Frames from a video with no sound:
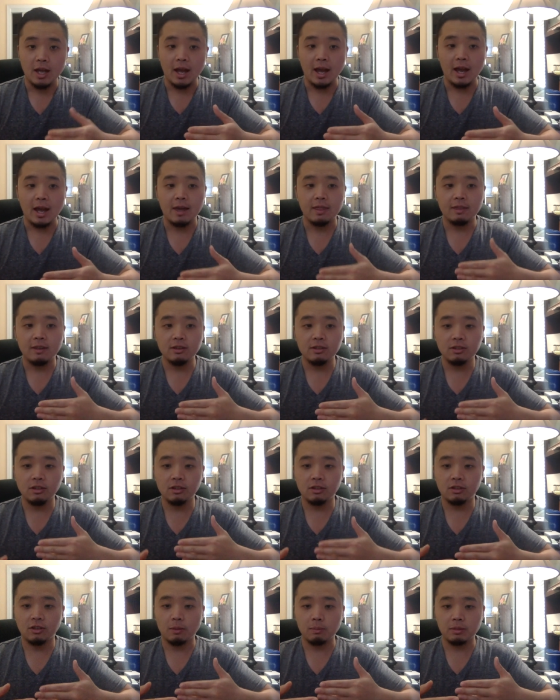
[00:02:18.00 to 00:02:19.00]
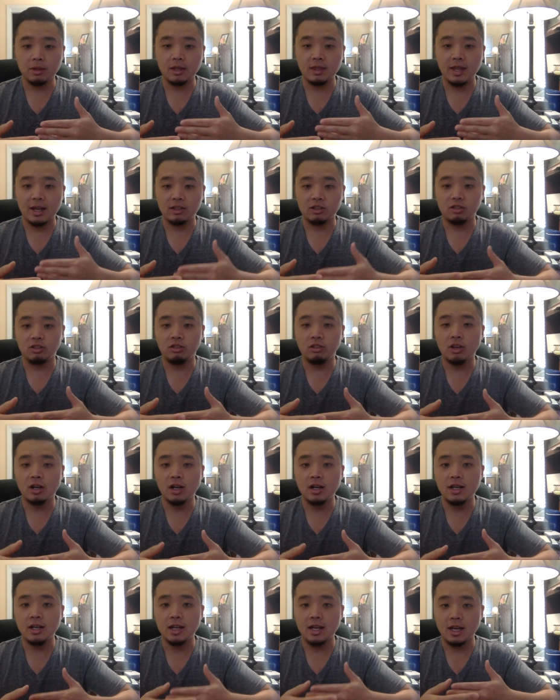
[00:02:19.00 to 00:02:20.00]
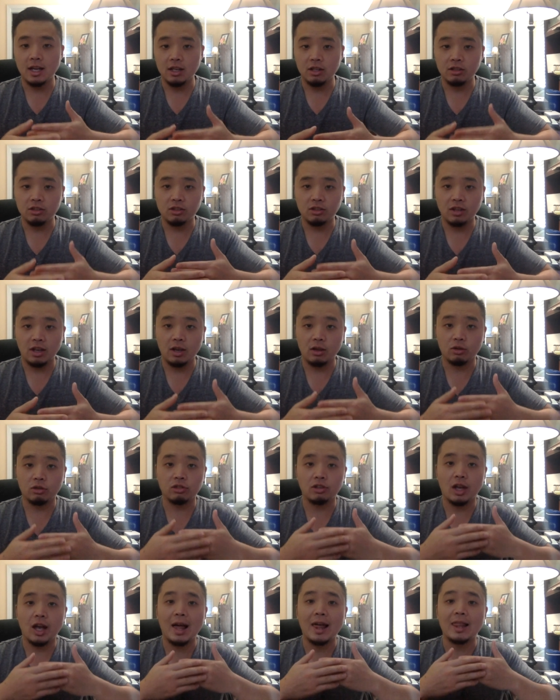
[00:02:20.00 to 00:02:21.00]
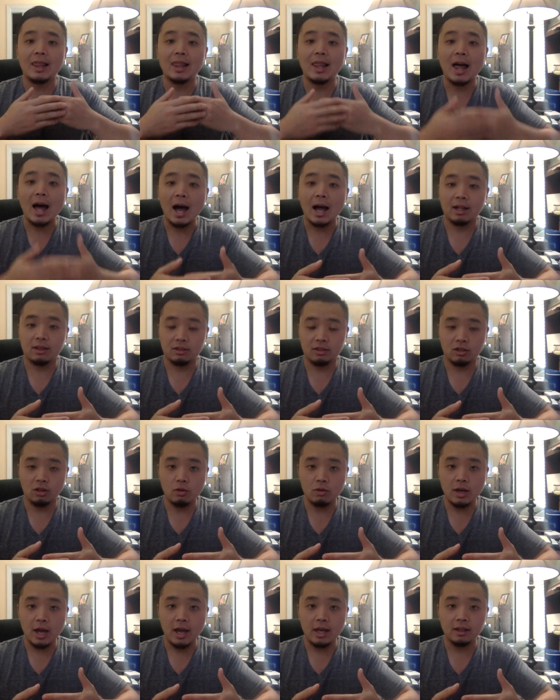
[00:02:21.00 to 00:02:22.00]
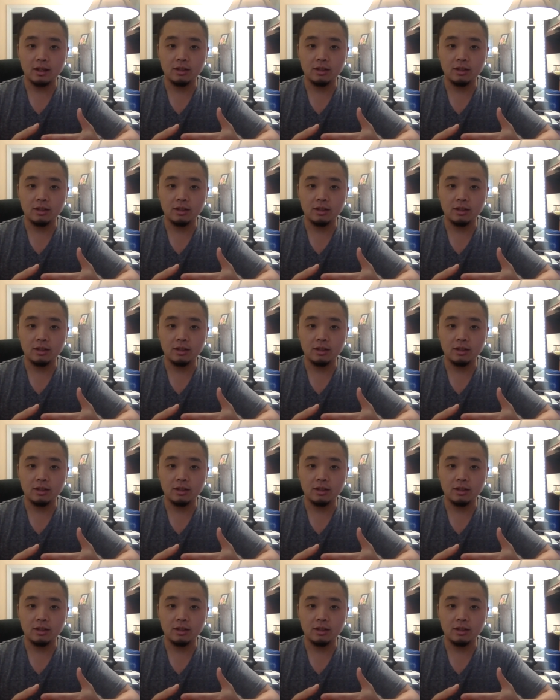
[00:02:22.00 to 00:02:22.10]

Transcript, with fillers: And this is something that's done in sales a lot, okay?